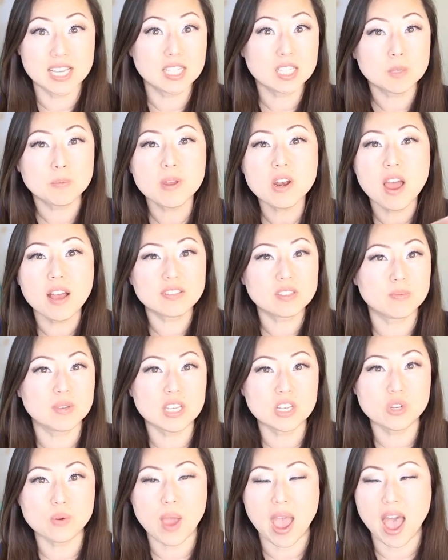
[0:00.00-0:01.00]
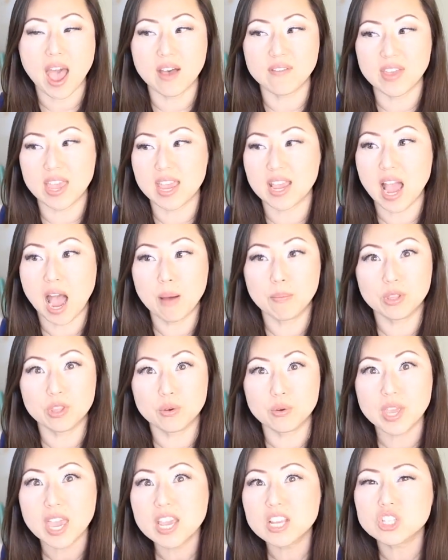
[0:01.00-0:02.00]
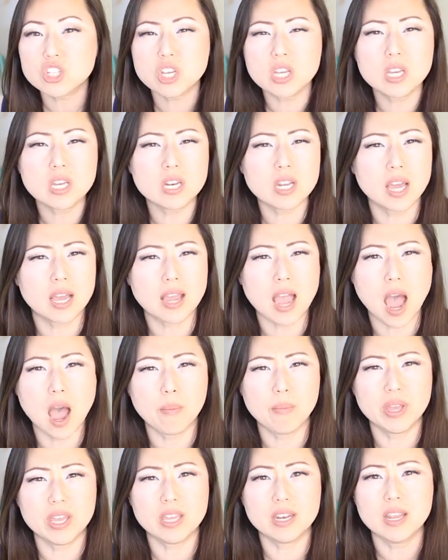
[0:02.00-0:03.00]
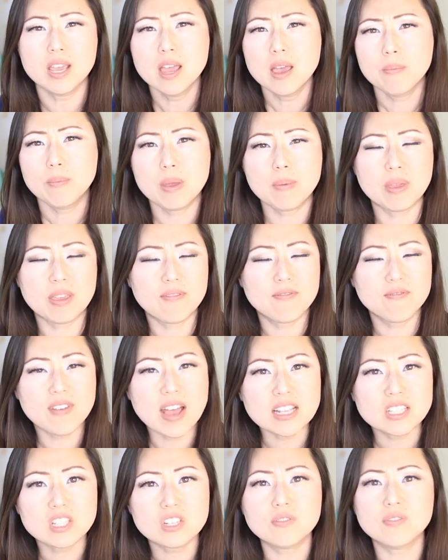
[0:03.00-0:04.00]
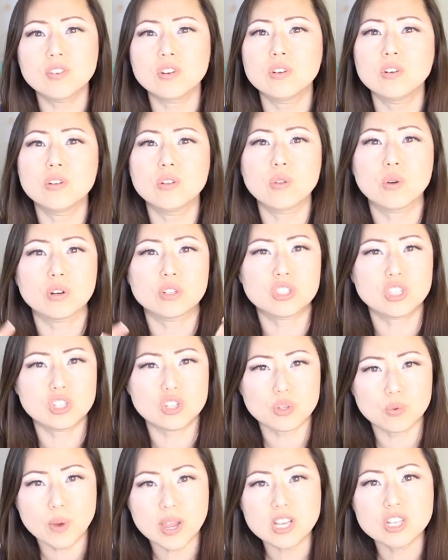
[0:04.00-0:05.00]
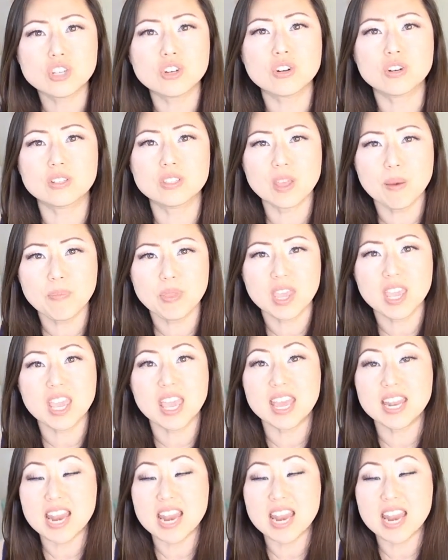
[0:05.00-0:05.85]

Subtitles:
And spinoffs mean you have a common location, a common maybe festival or situation or something.